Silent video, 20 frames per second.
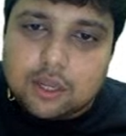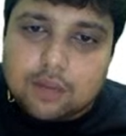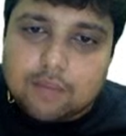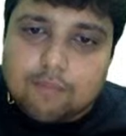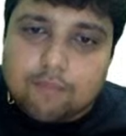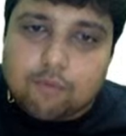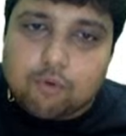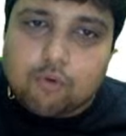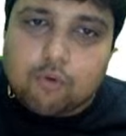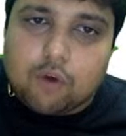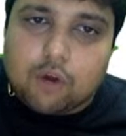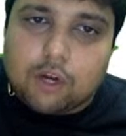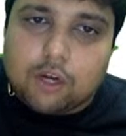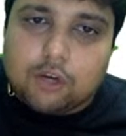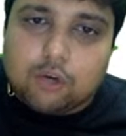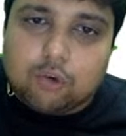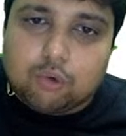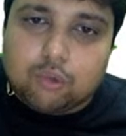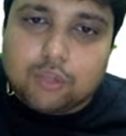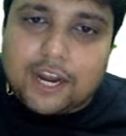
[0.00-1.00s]
move
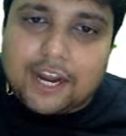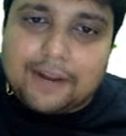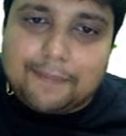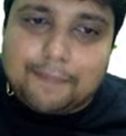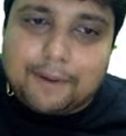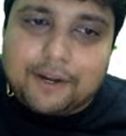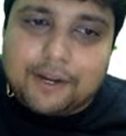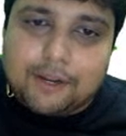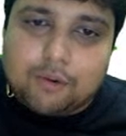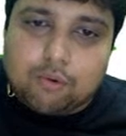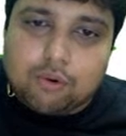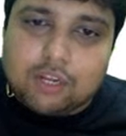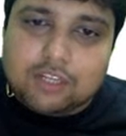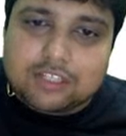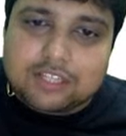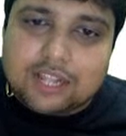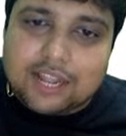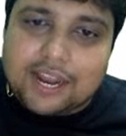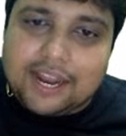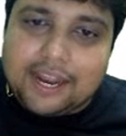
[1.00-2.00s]
on to that particular
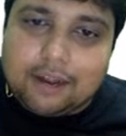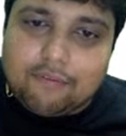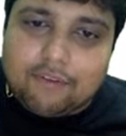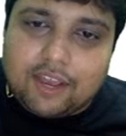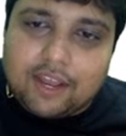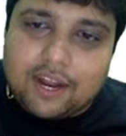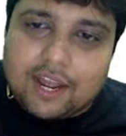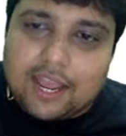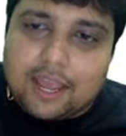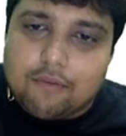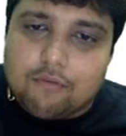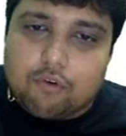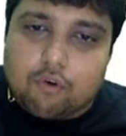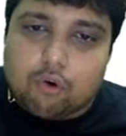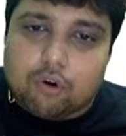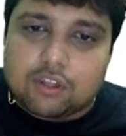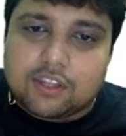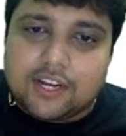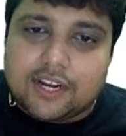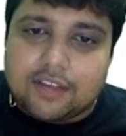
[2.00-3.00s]
slide where I have
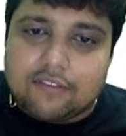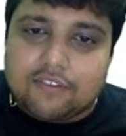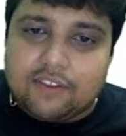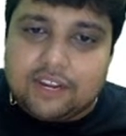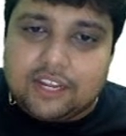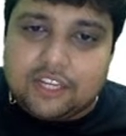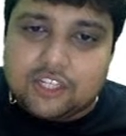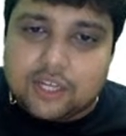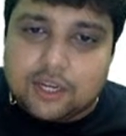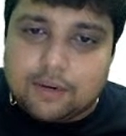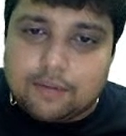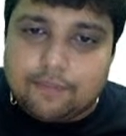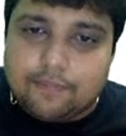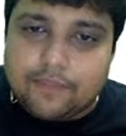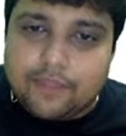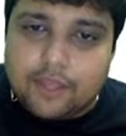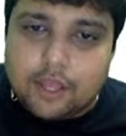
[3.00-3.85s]
wrote the definition.